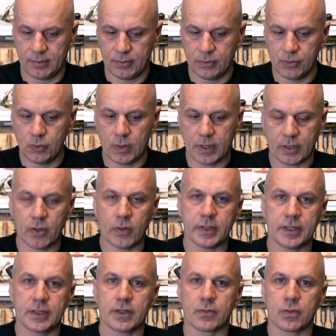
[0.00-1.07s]
you are going
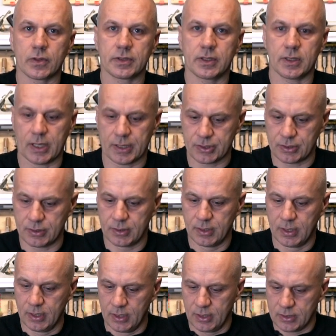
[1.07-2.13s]
in the wrong direction.
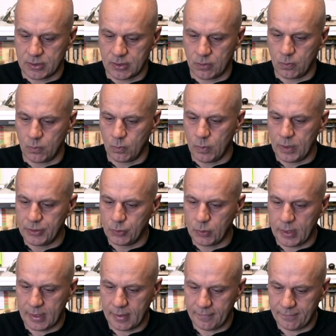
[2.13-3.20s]
So when
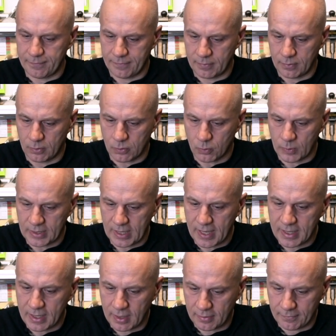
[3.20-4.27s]
I
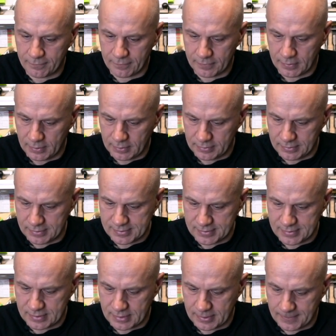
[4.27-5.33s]
have
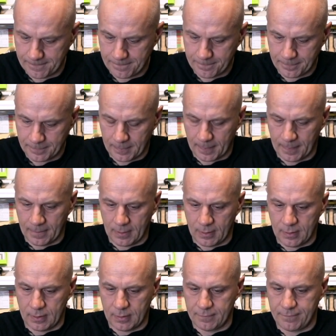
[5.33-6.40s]
this
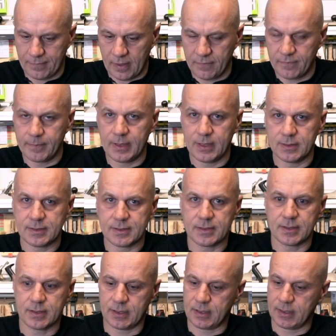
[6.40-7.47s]
5
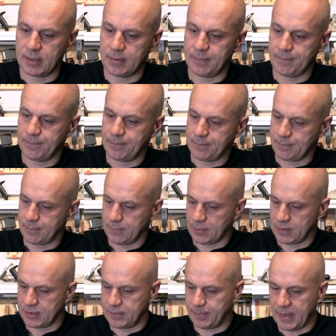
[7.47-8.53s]
mils
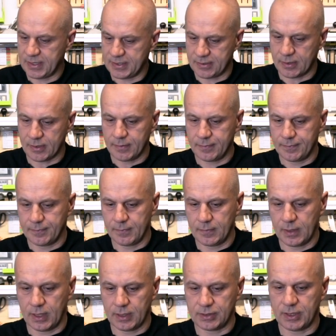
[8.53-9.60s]
spacer
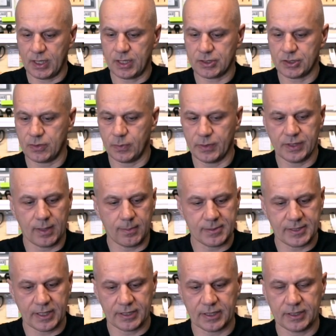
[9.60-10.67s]
attached with
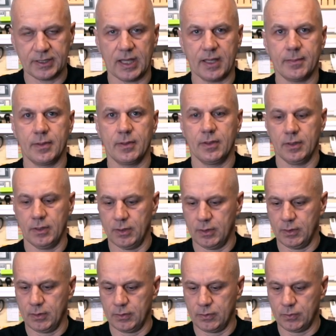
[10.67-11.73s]
double-sided tape
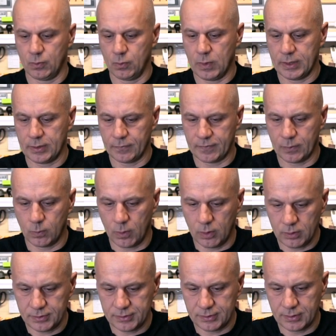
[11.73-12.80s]
to one of the
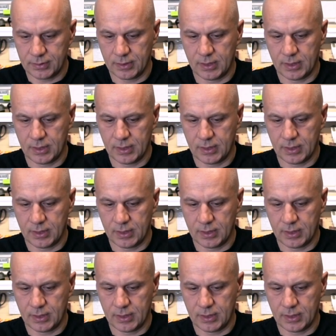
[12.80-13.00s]
walls,